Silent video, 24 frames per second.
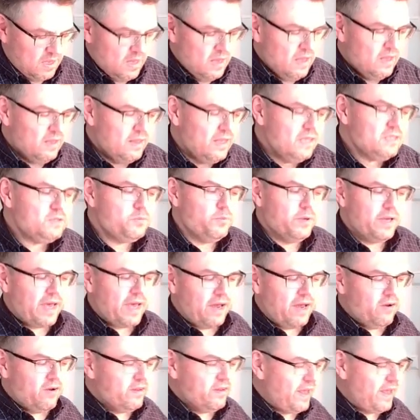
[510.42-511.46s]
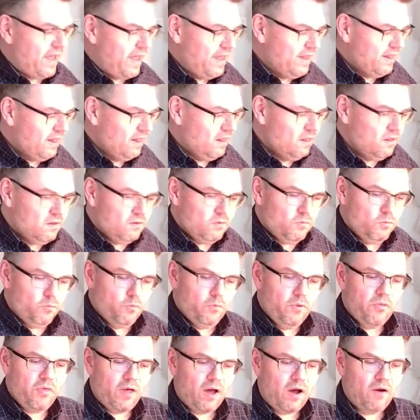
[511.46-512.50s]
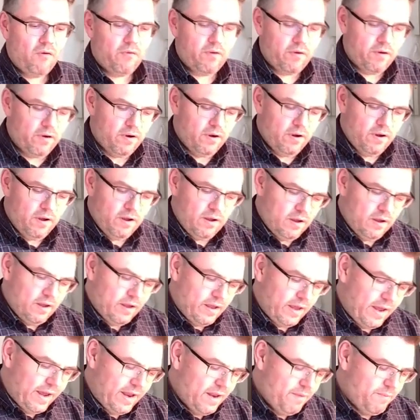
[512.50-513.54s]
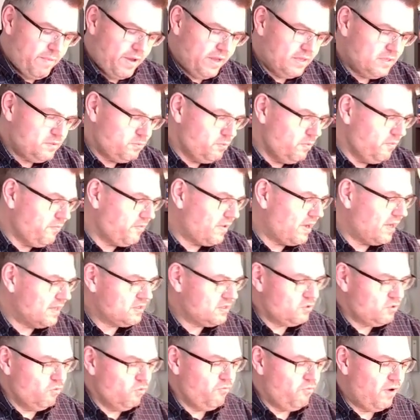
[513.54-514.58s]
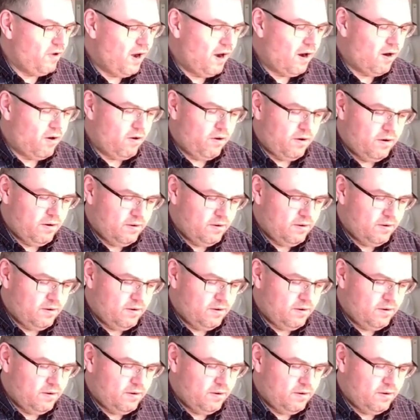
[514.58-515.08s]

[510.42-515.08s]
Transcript: This we cannot handle with our elements we've got so far.